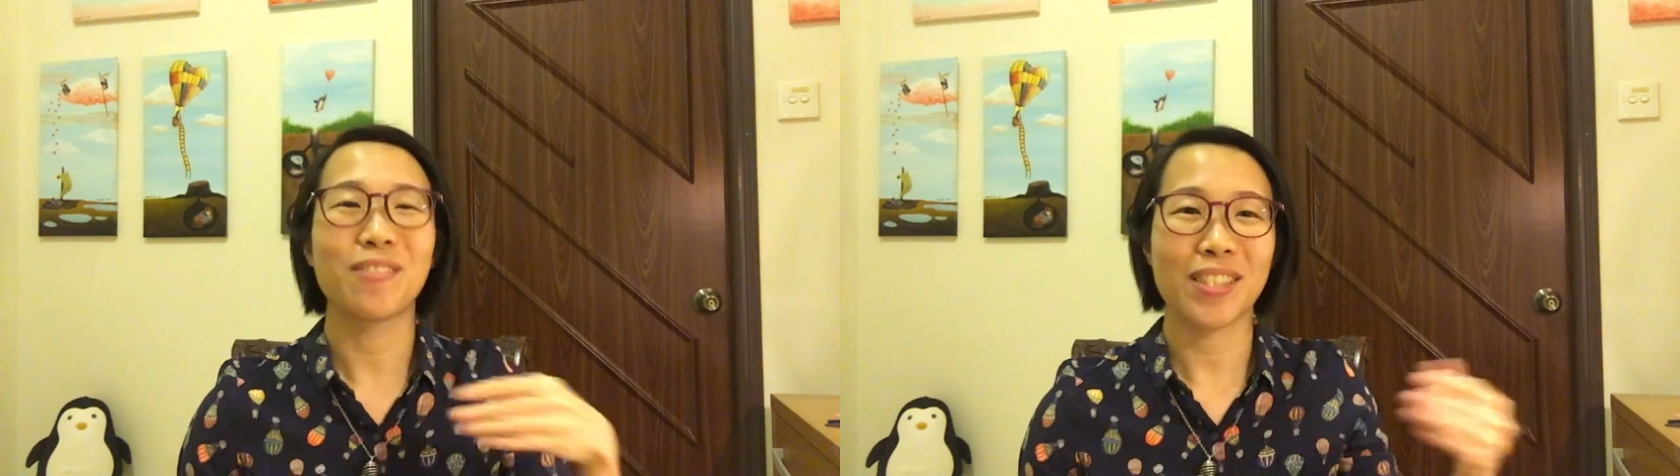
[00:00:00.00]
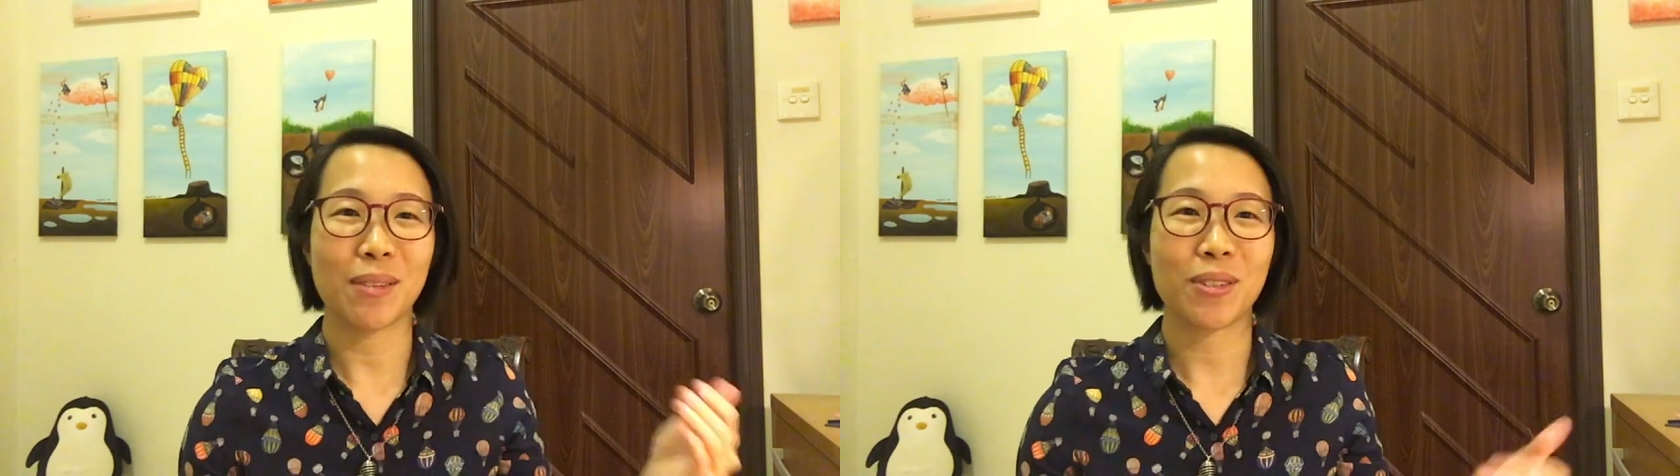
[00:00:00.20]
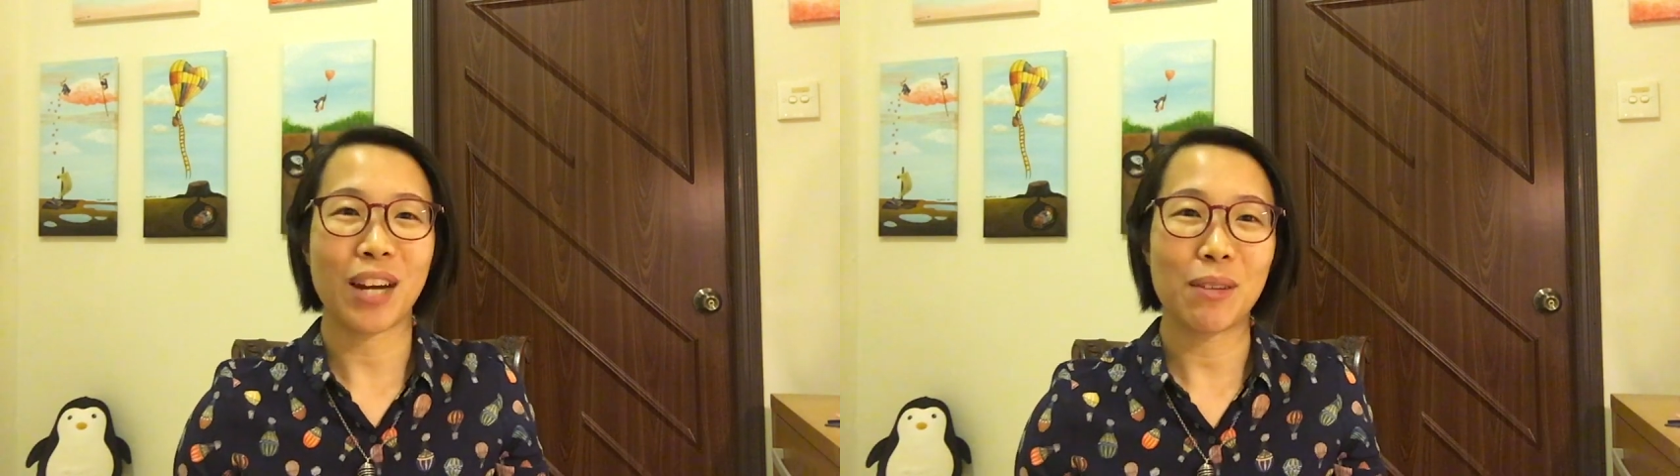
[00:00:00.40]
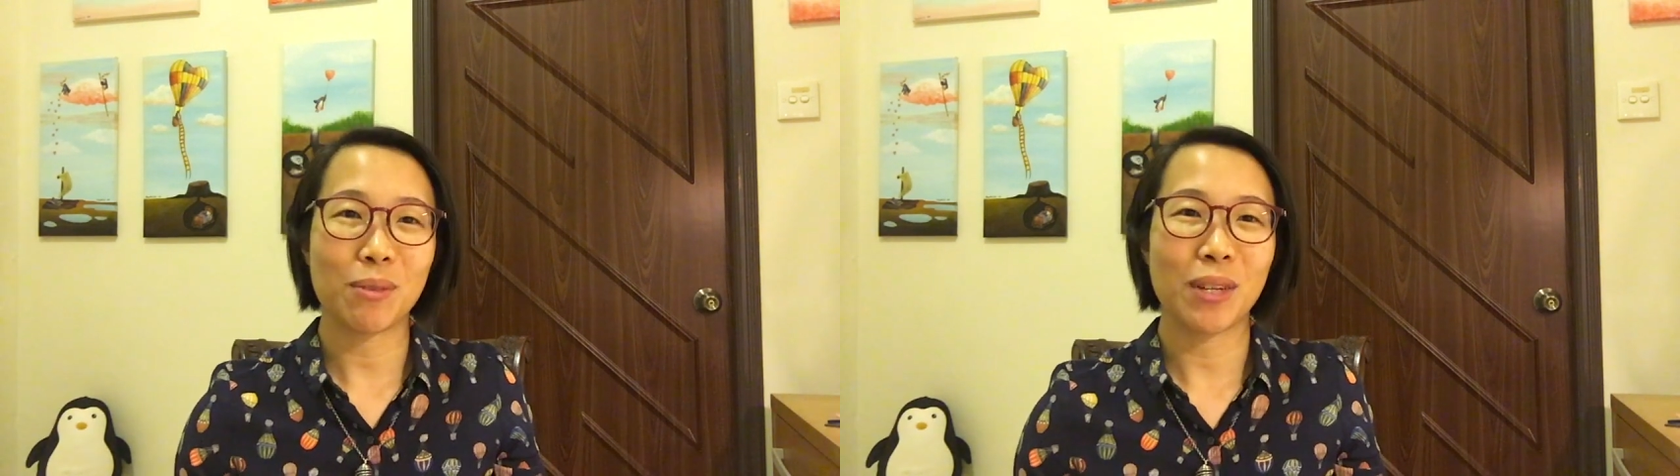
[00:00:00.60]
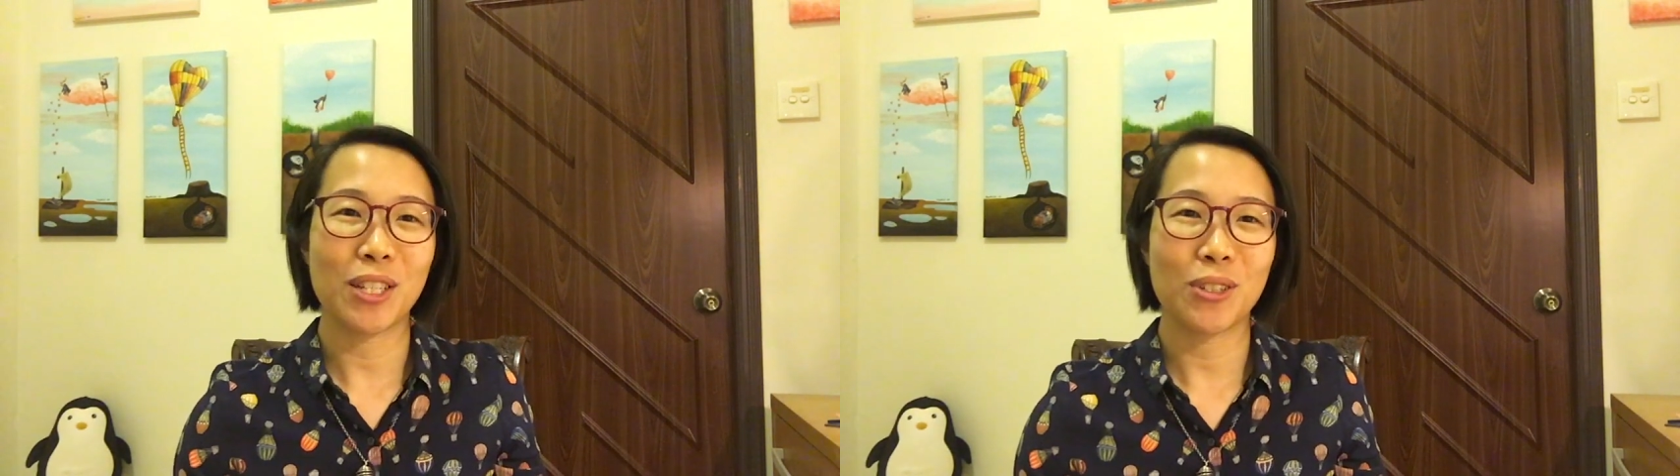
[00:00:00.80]
Subscribe
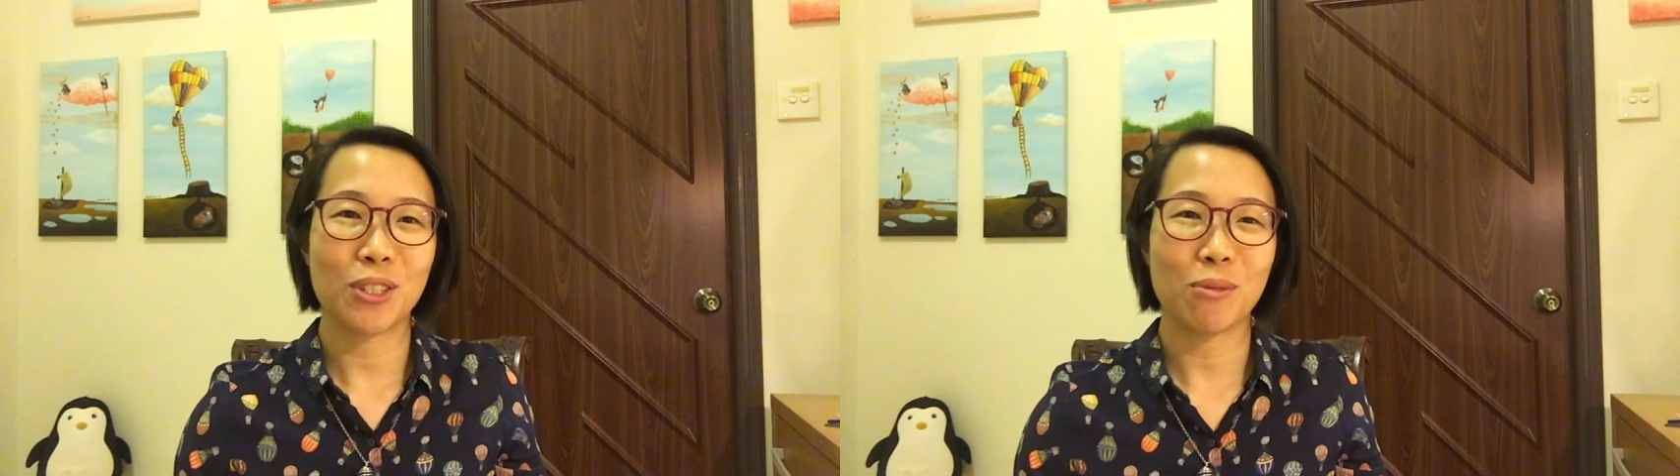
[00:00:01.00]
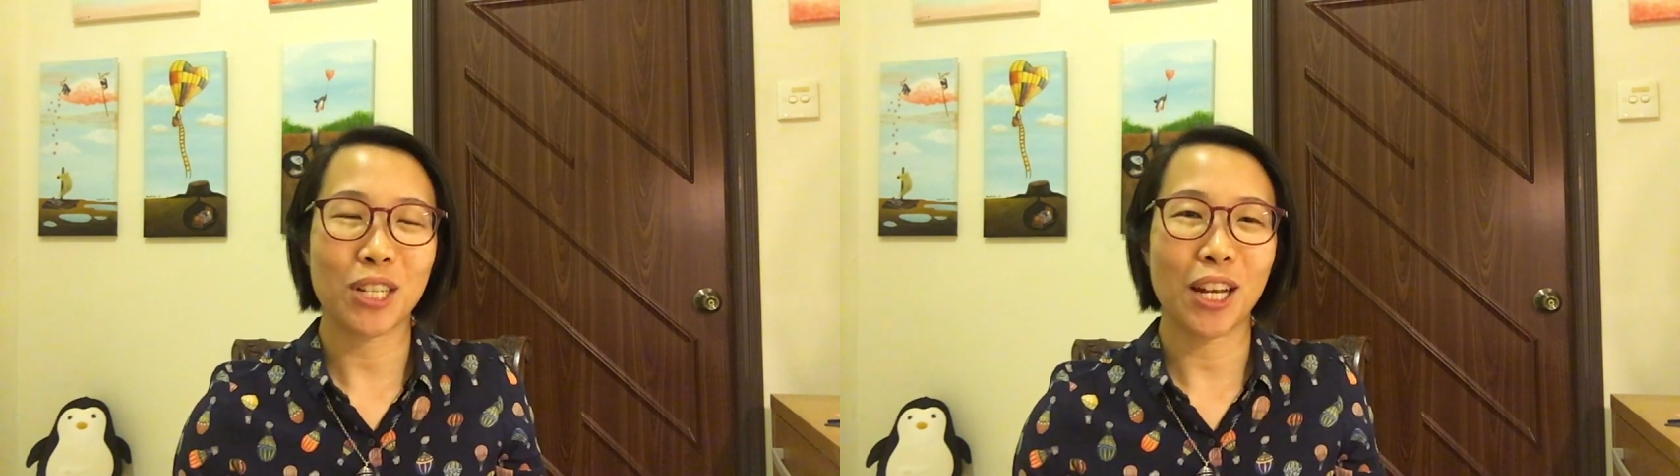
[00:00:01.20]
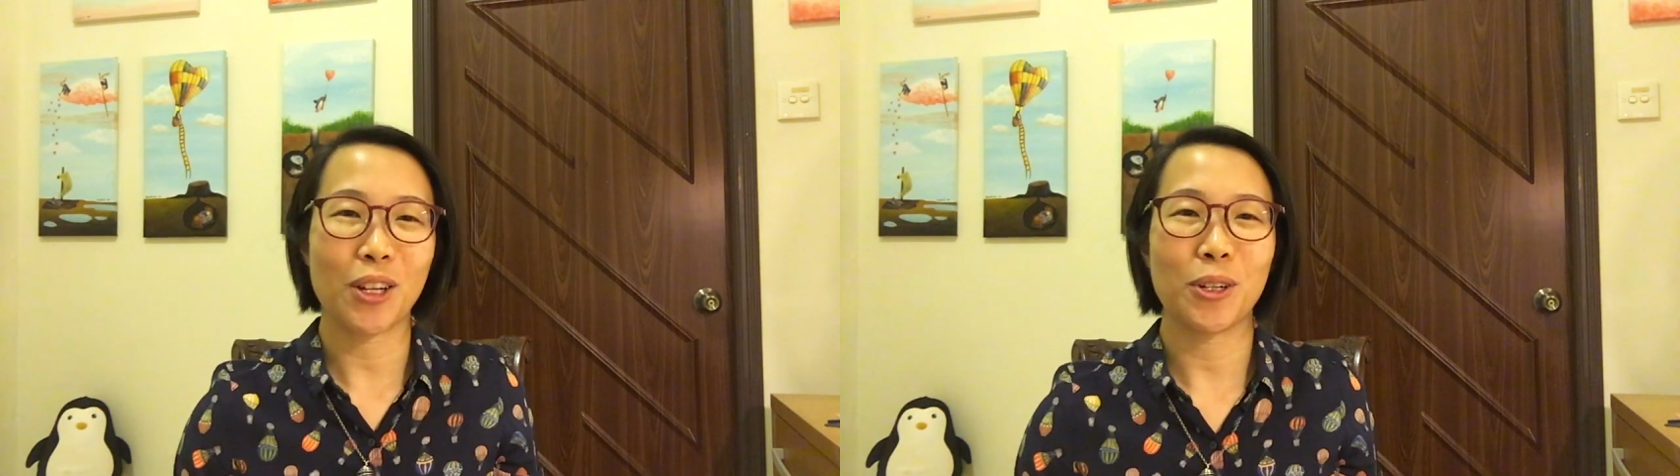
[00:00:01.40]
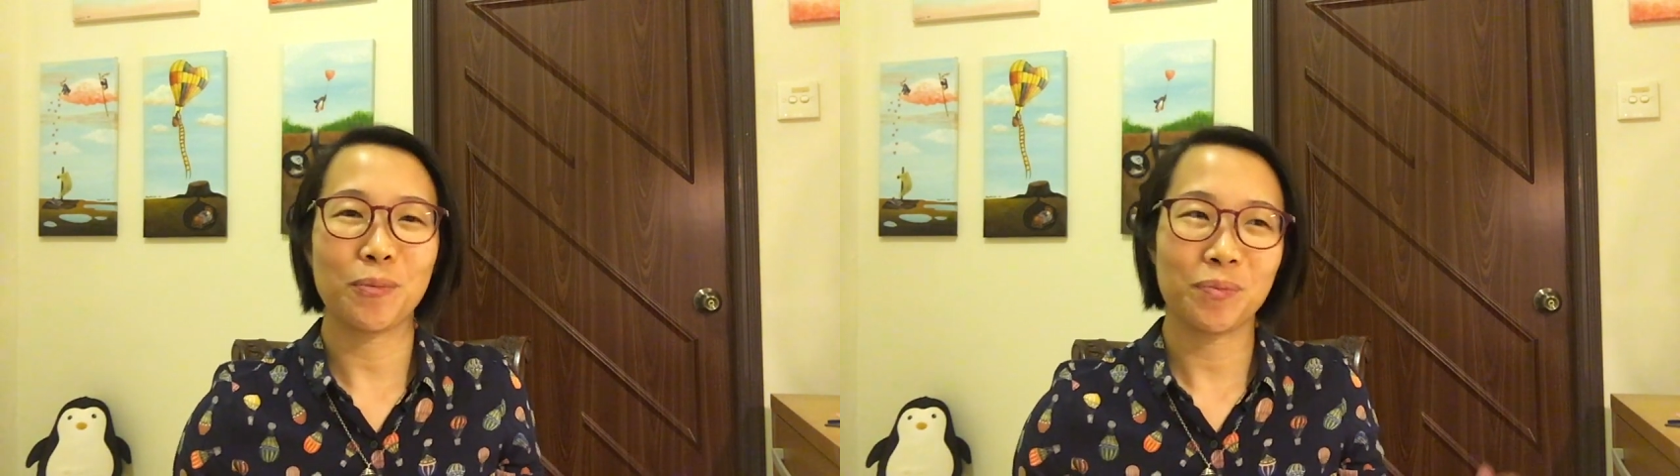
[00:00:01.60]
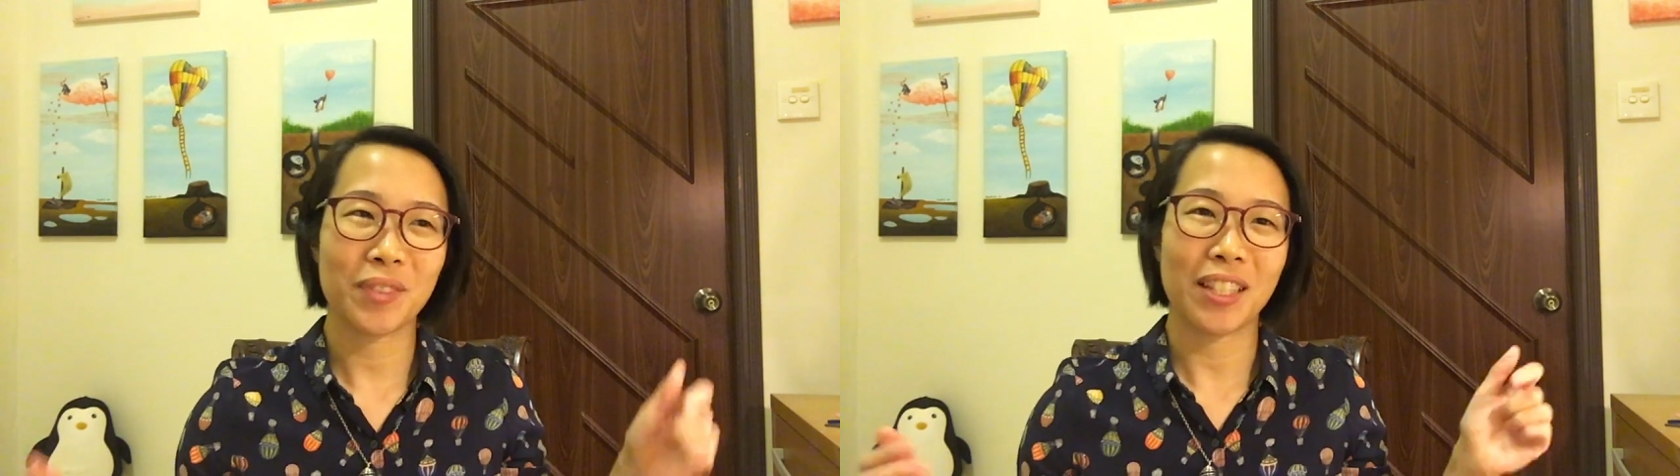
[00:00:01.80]
to my YouTube channel,